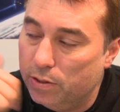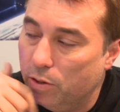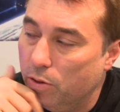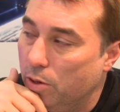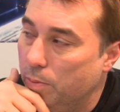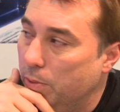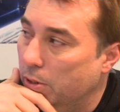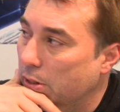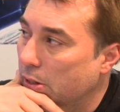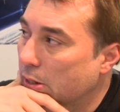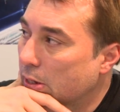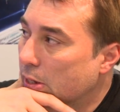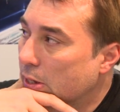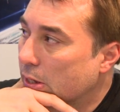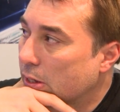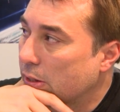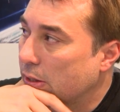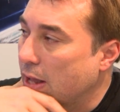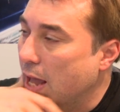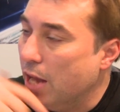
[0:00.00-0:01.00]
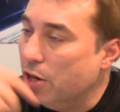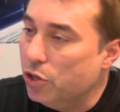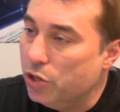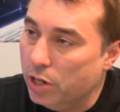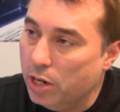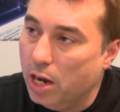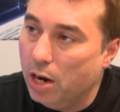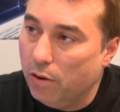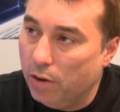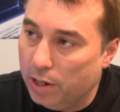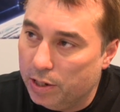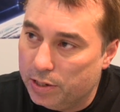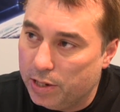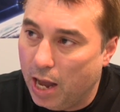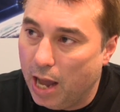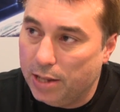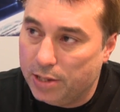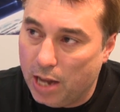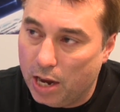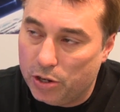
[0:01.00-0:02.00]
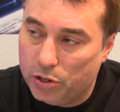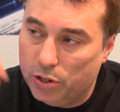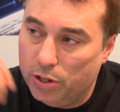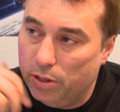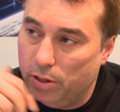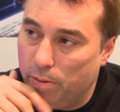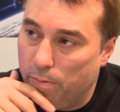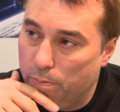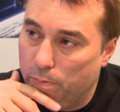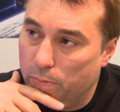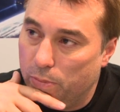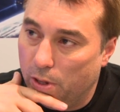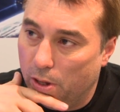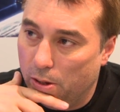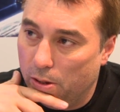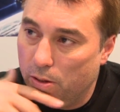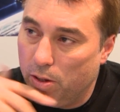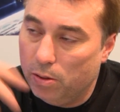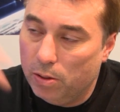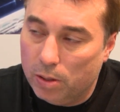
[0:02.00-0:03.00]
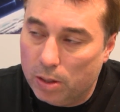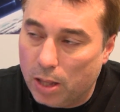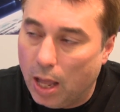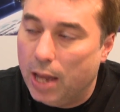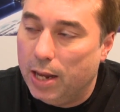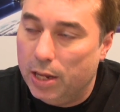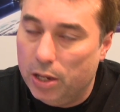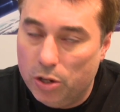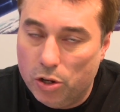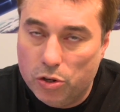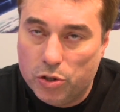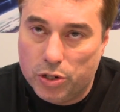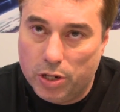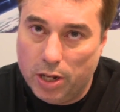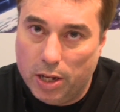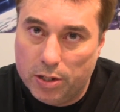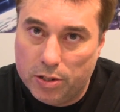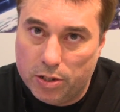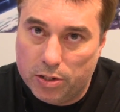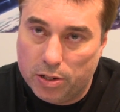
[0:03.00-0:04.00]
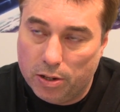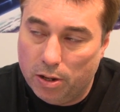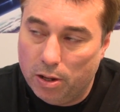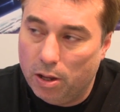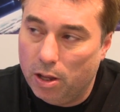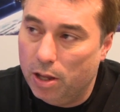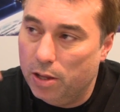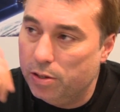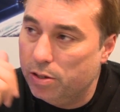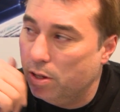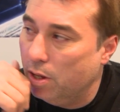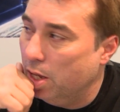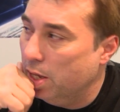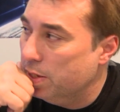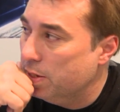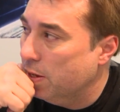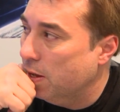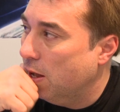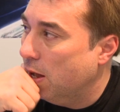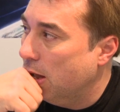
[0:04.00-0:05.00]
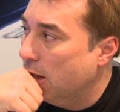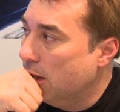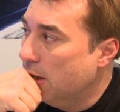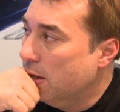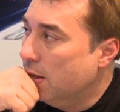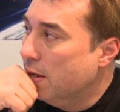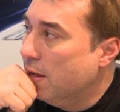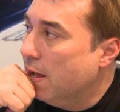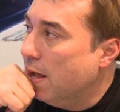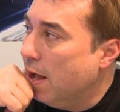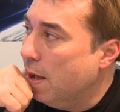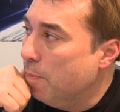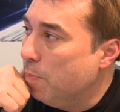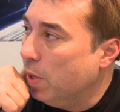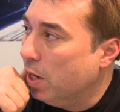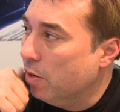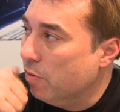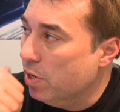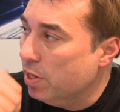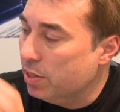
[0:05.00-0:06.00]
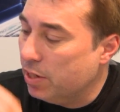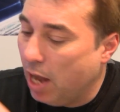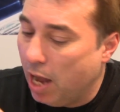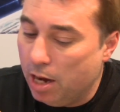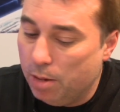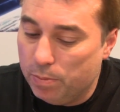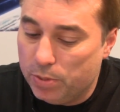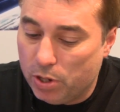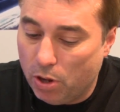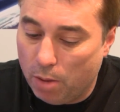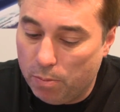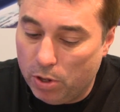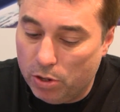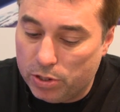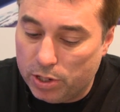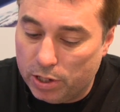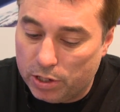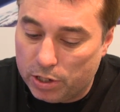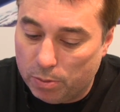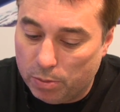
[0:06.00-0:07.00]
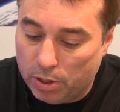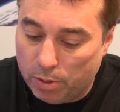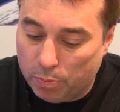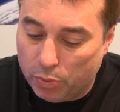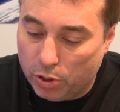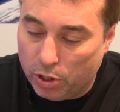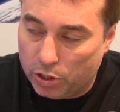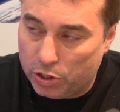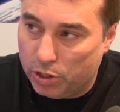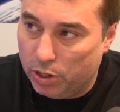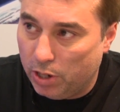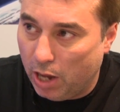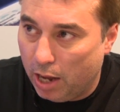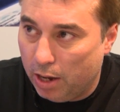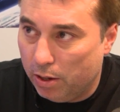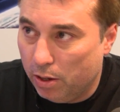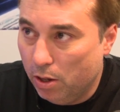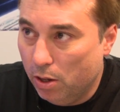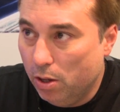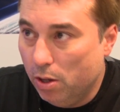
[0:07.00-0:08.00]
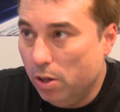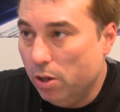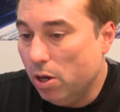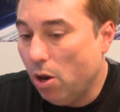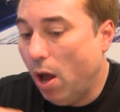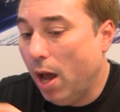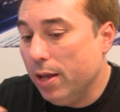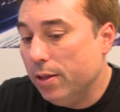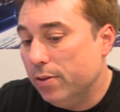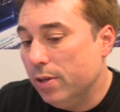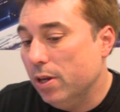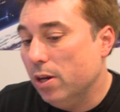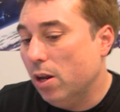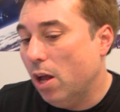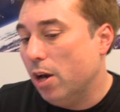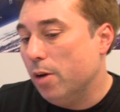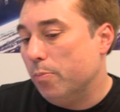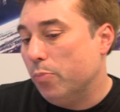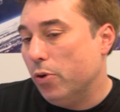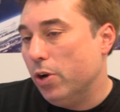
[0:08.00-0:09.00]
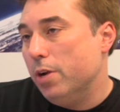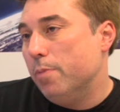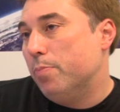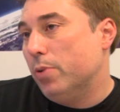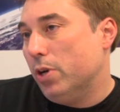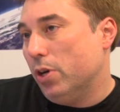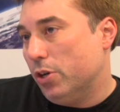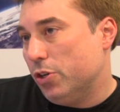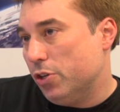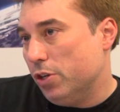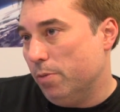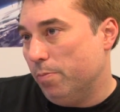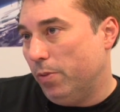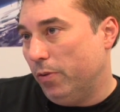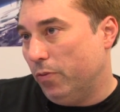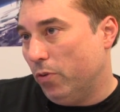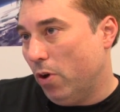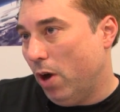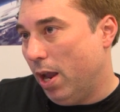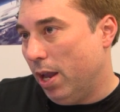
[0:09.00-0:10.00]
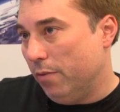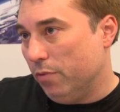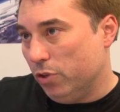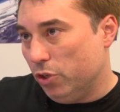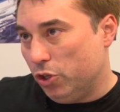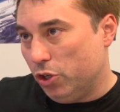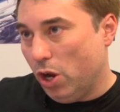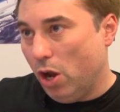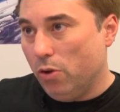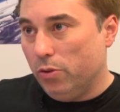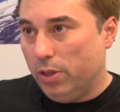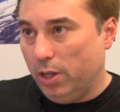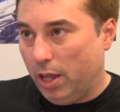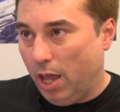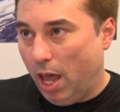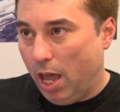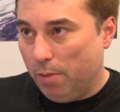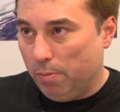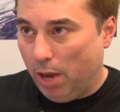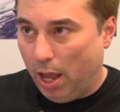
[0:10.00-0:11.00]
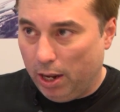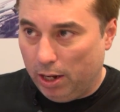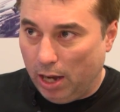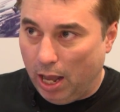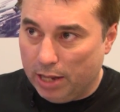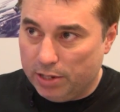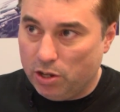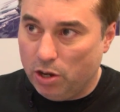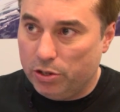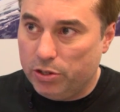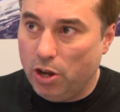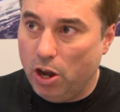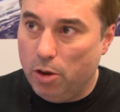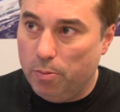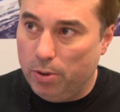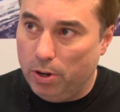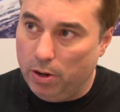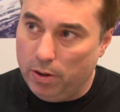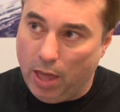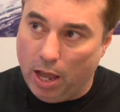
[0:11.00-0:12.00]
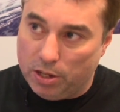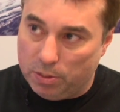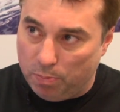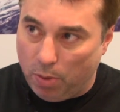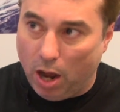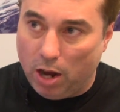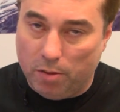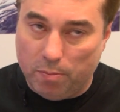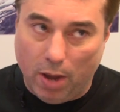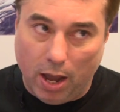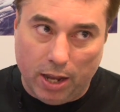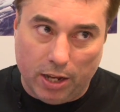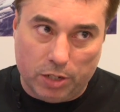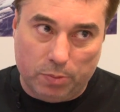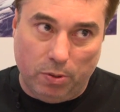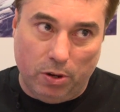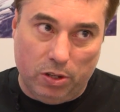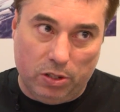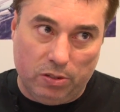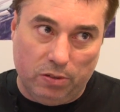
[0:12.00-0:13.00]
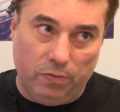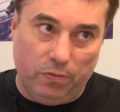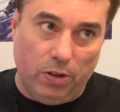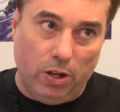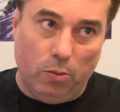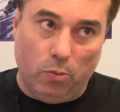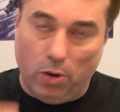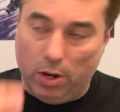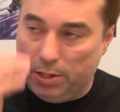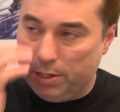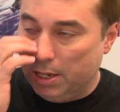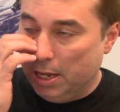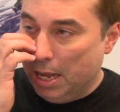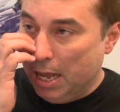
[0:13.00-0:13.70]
it's doable. The engineering side's actually the like it usually is a bigger risk item. So I'm using some of the production, I did a lot of pre-production before I even showed the game like last October, and that's part of my experience of film, whereas